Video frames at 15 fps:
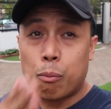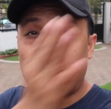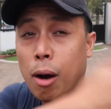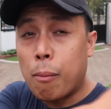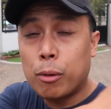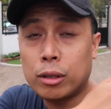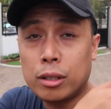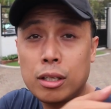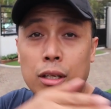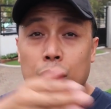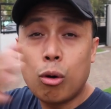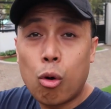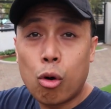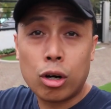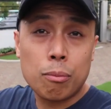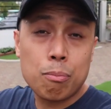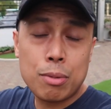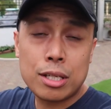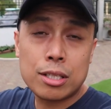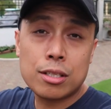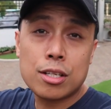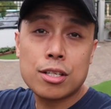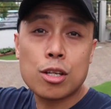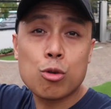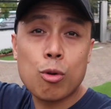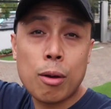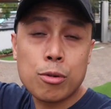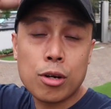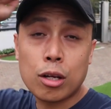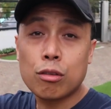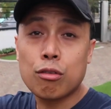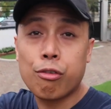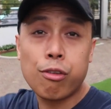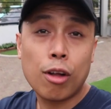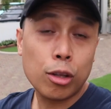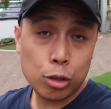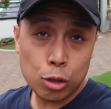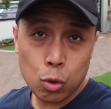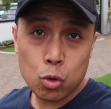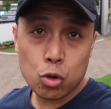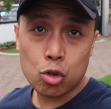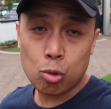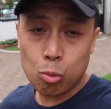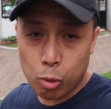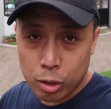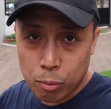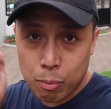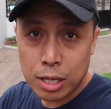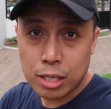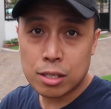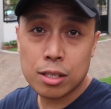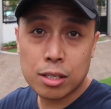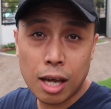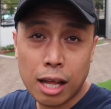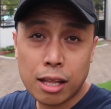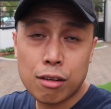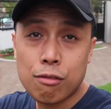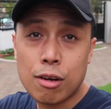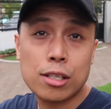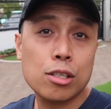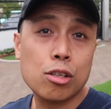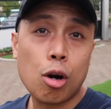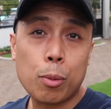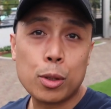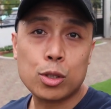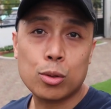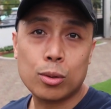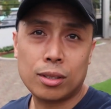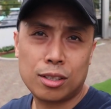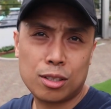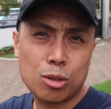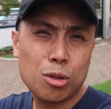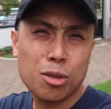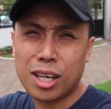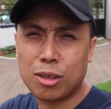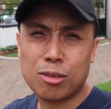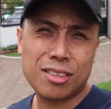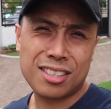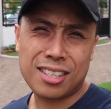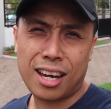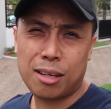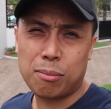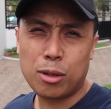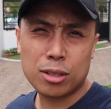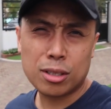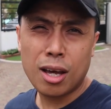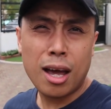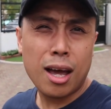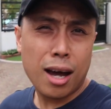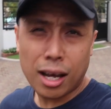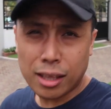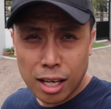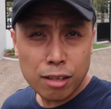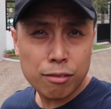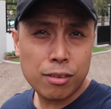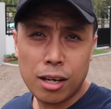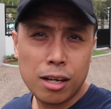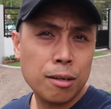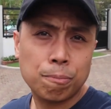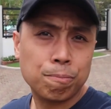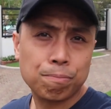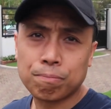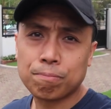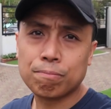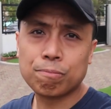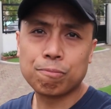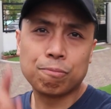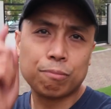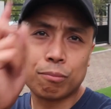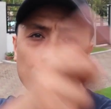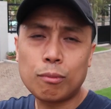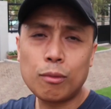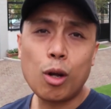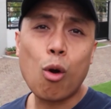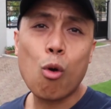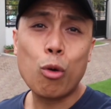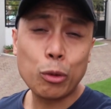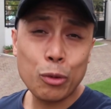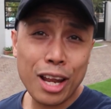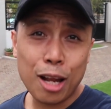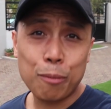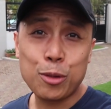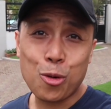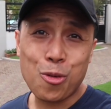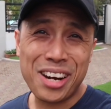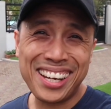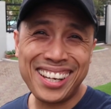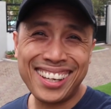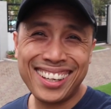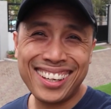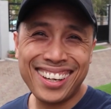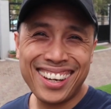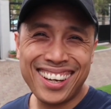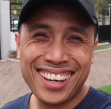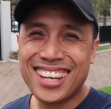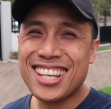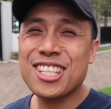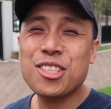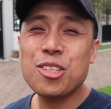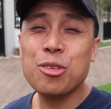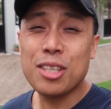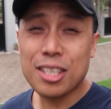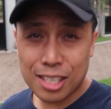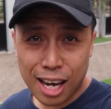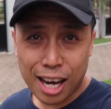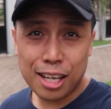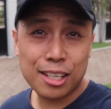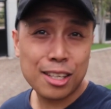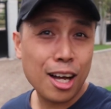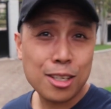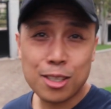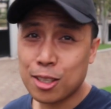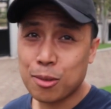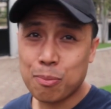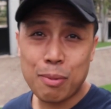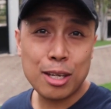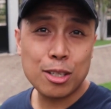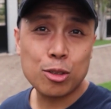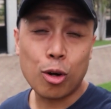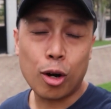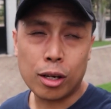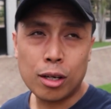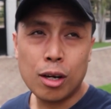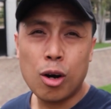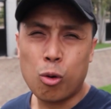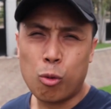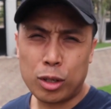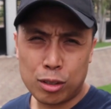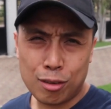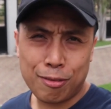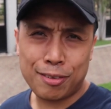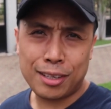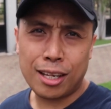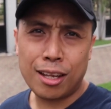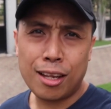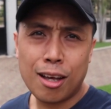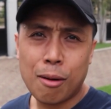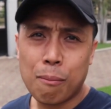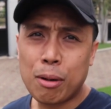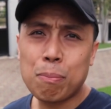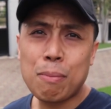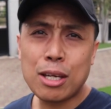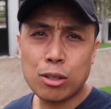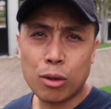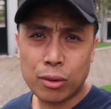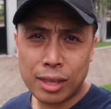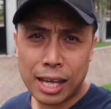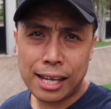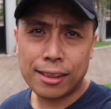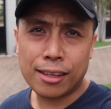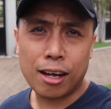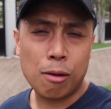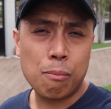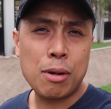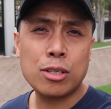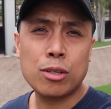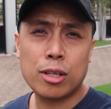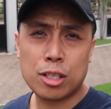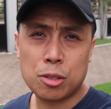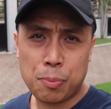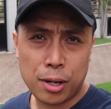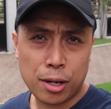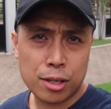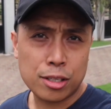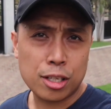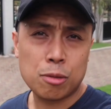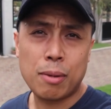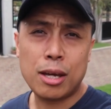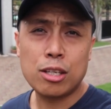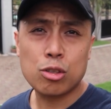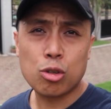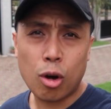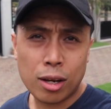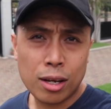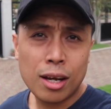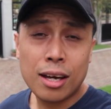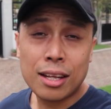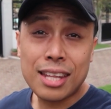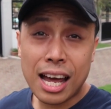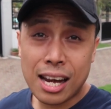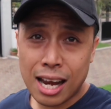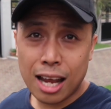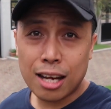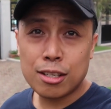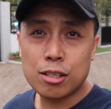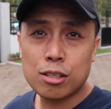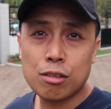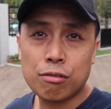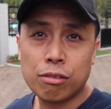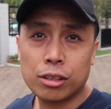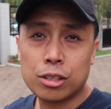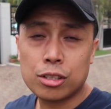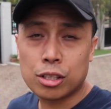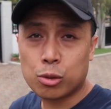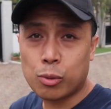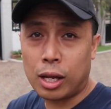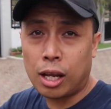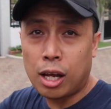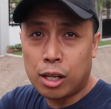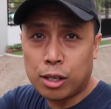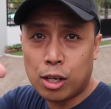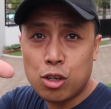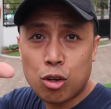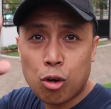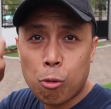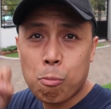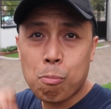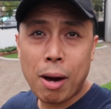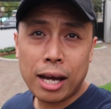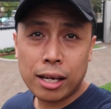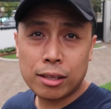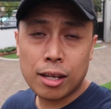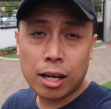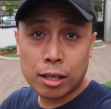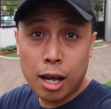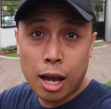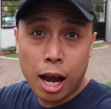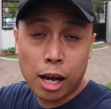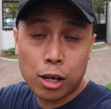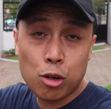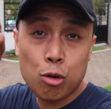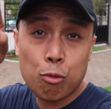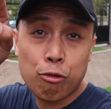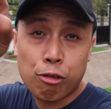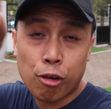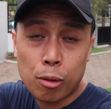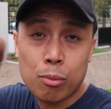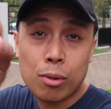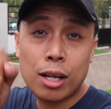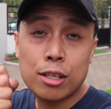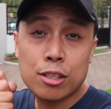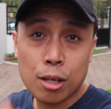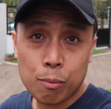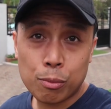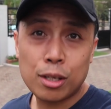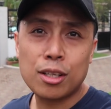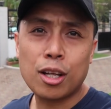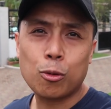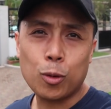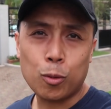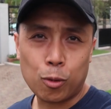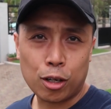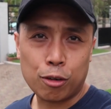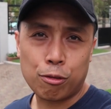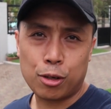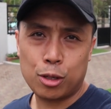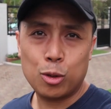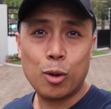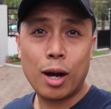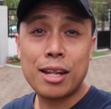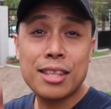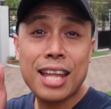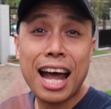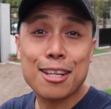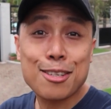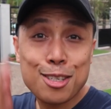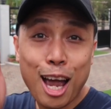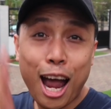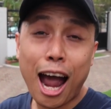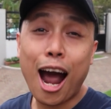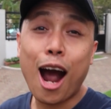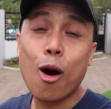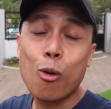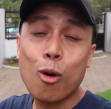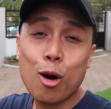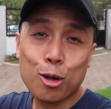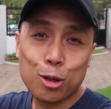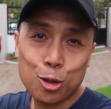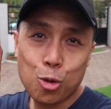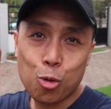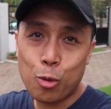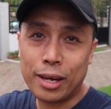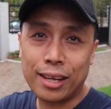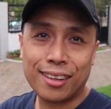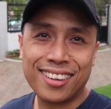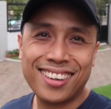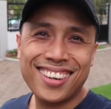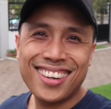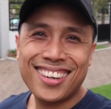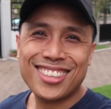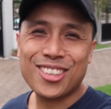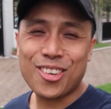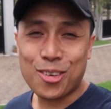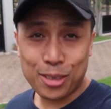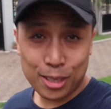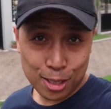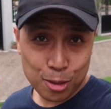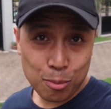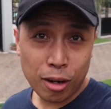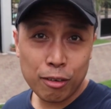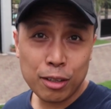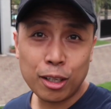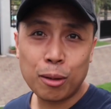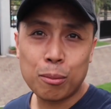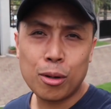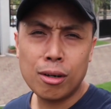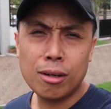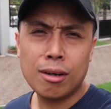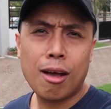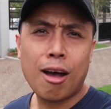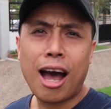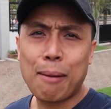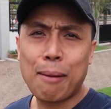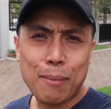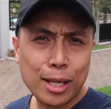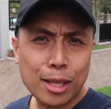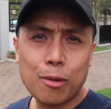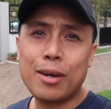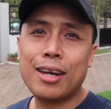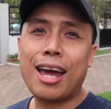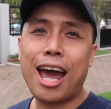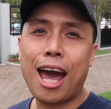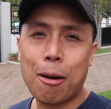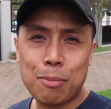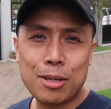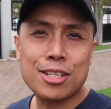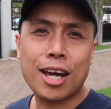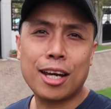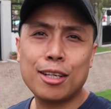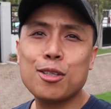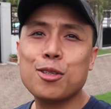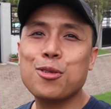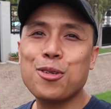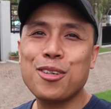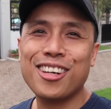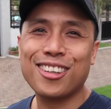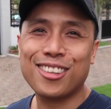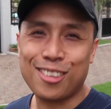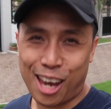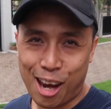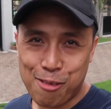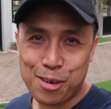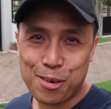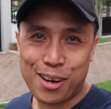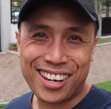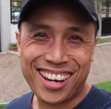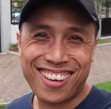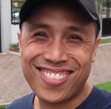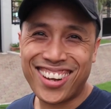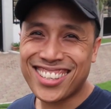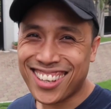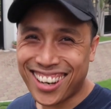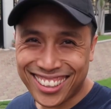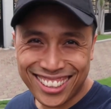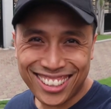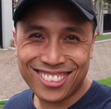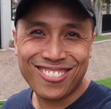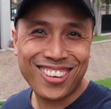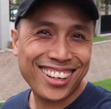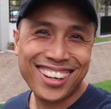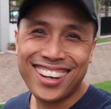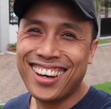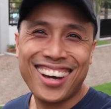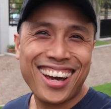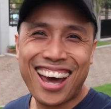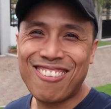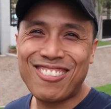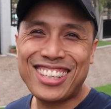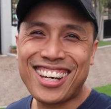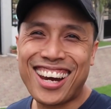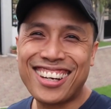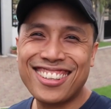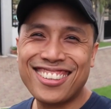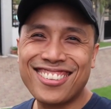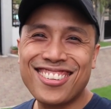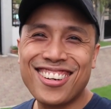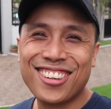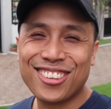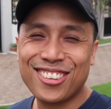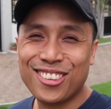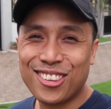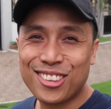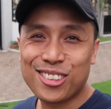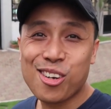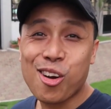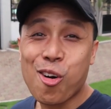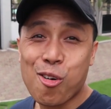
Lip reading: property or business. That's why I'm trying to flood YouTube with business and investing opportunities. So you get to decide, because at the end of the day, what will help you win is you decide not just based on what you feel, but based on data, based on experiences, based on the analysis of others as well. Then you combine that and you formulate something that will work for you. And that's how you win. So this is Marvin Germo. By the way, Happy Chinese New Year to everyone. I'm not Chinese, but Happy Chinese New Year to those